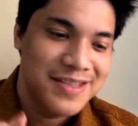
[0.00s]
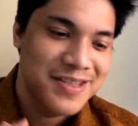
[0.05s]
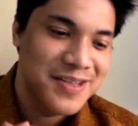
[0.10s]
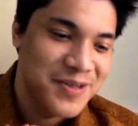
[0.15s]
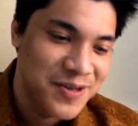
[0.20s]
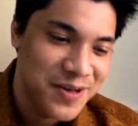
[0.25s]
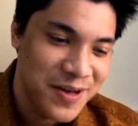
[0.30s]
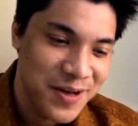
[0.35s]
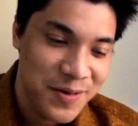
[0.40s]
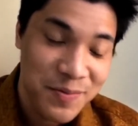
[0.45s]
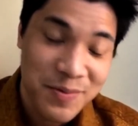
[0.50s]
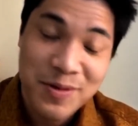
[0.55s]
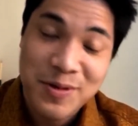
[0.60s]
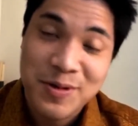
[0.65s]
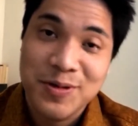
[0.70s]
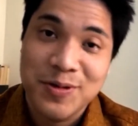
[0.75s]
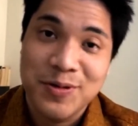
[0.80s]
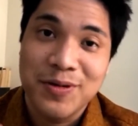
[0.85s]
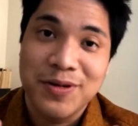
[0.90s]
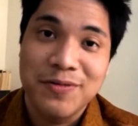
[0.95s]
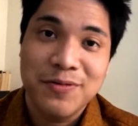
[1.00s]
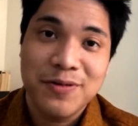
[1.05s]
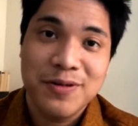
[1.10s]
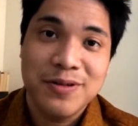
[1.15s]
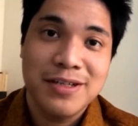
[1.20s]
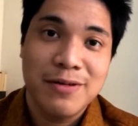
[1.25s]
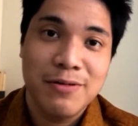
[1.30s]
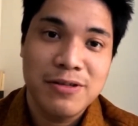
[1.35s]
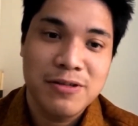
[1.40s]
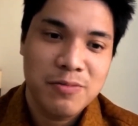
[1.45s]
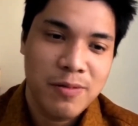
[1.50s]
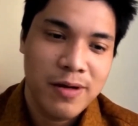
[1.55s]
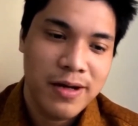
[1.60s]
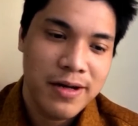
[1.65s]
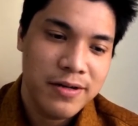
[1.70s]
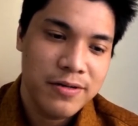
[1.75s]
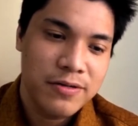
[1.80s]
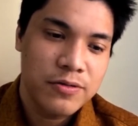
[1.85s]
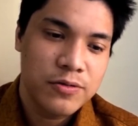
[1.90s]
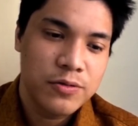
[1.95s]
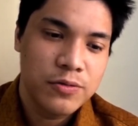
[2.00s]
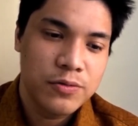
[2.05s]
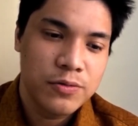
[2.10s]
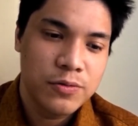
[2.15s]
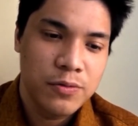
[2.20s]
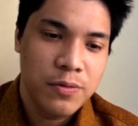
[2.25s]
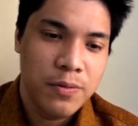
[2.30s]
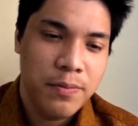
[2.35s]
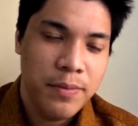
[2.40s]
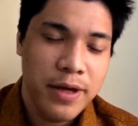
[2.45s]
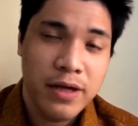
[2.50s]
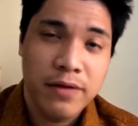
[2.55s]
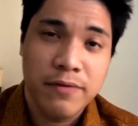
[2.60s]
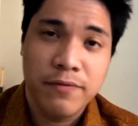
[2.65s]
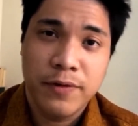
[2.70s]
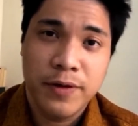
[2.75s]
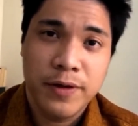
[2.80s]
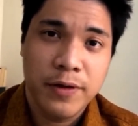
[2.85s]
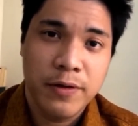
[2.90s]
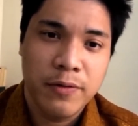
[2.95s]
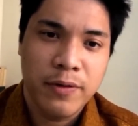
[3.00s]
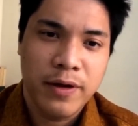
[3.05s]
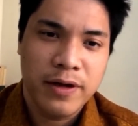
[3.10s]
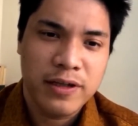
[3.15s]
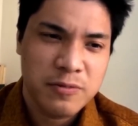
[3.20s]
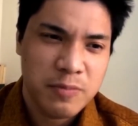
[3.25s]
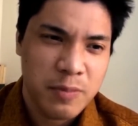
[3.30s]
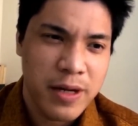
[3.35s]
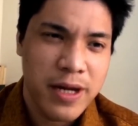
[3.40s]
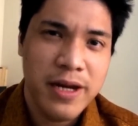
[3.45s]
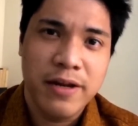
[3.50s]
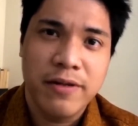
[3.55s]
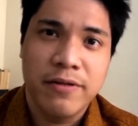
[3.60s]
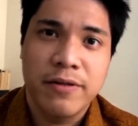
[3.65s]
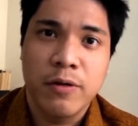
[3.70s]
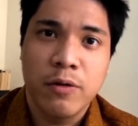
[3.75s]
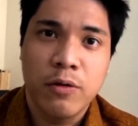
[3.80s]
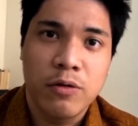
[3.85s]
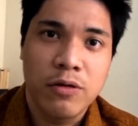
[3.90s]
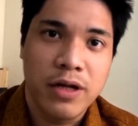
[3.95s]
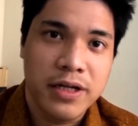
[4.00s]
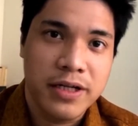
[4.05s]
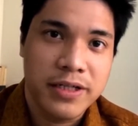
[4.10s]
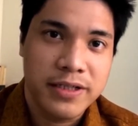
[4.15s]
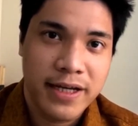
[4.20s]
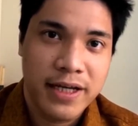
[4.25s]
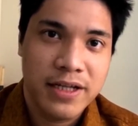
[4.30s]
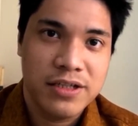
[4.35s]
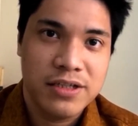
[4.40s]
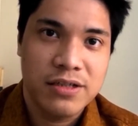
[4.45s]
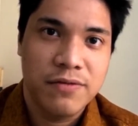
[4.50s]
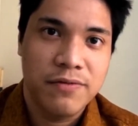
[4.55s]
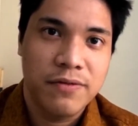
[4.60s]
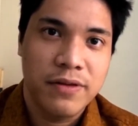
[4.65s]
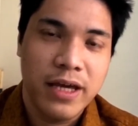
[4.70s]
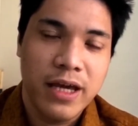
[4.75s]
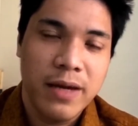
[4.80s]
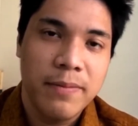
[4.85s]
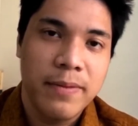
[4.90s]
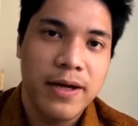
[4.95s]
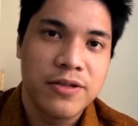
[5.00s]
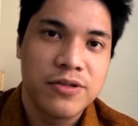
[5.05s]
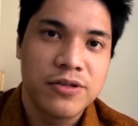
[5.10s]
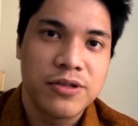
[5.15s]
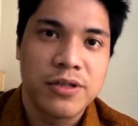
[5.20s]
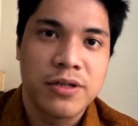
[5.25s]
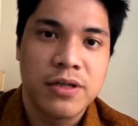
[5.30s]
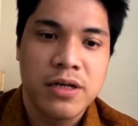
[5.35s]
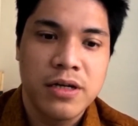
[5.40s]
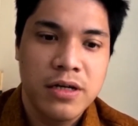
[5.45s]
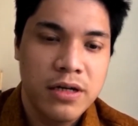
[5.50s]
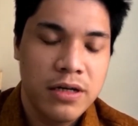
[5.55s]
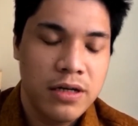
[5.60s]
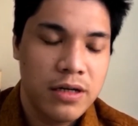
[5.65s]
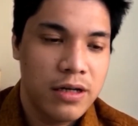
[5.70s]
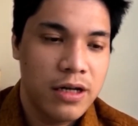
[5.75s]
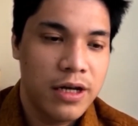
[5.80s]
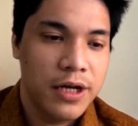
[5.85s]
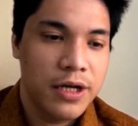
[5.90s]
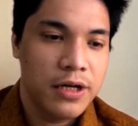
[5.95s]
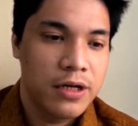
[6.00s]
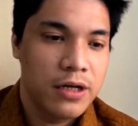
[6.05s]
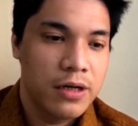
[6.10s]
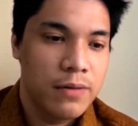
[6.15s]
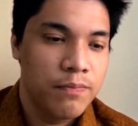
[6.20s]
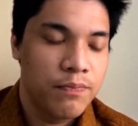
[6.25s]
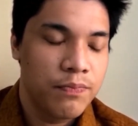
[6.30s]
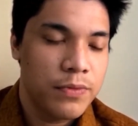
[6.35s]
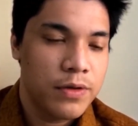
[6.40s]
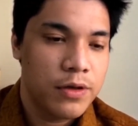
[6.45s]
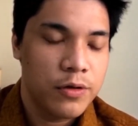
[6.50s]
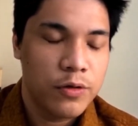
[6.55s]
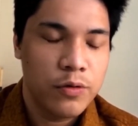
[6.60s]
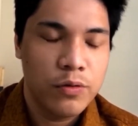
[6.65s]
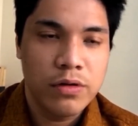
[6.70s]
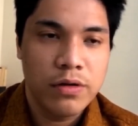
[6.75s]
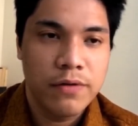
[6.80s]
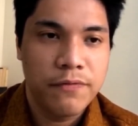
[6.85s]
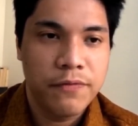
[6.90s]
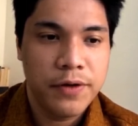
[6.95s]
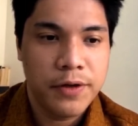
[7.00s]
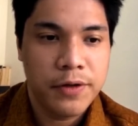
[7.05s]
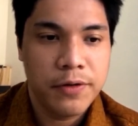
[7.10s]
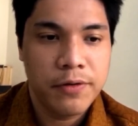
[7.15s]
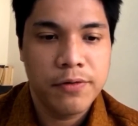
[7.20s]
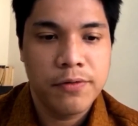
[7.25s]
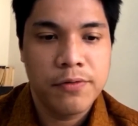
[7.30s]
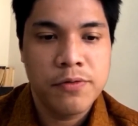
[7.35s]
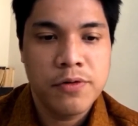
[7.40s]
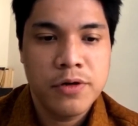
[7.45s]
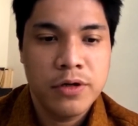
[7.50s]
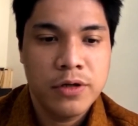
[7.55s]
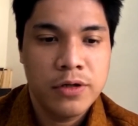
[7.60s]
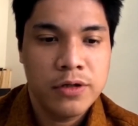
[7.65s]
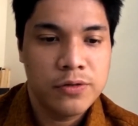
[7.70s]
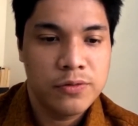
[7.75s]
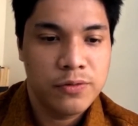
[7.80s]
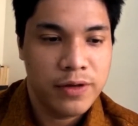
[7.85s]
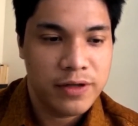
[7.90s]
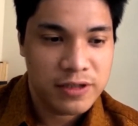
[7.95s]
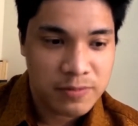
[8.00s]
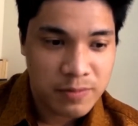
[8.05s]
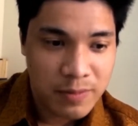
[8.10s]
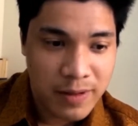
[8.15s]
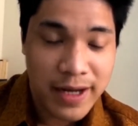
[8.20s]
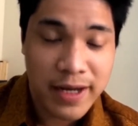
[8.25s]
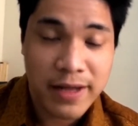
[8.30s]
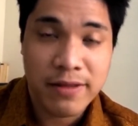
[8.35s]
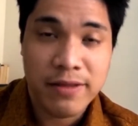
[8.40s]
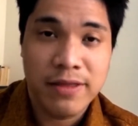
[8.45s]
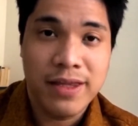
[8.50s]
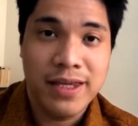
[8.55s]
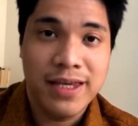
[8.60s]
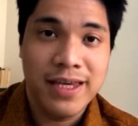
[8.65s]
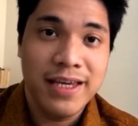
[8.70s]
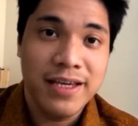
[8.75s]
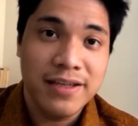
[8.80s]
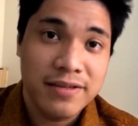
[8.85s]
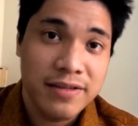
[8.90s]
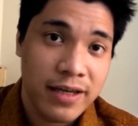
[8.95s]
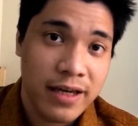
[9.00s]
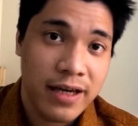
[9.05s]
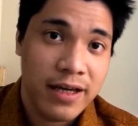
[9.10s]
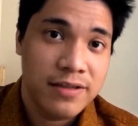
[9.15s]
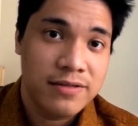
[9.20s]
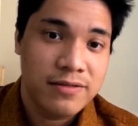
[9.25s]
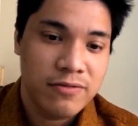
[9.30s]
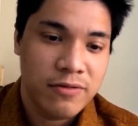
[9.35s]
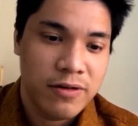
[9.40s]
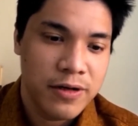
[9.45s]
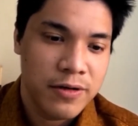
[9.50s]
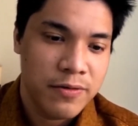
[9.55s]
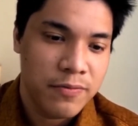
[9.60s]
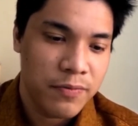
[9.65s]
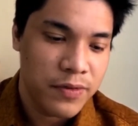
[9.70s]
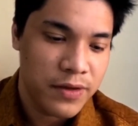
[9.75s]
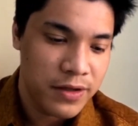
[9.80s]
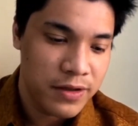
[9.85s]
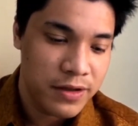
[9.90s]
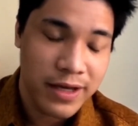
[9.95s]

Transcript: Okay, so at first I was planning to make a video explaining the whole architecture of the game engine, like um, do a video to explain the ECS, right, the, the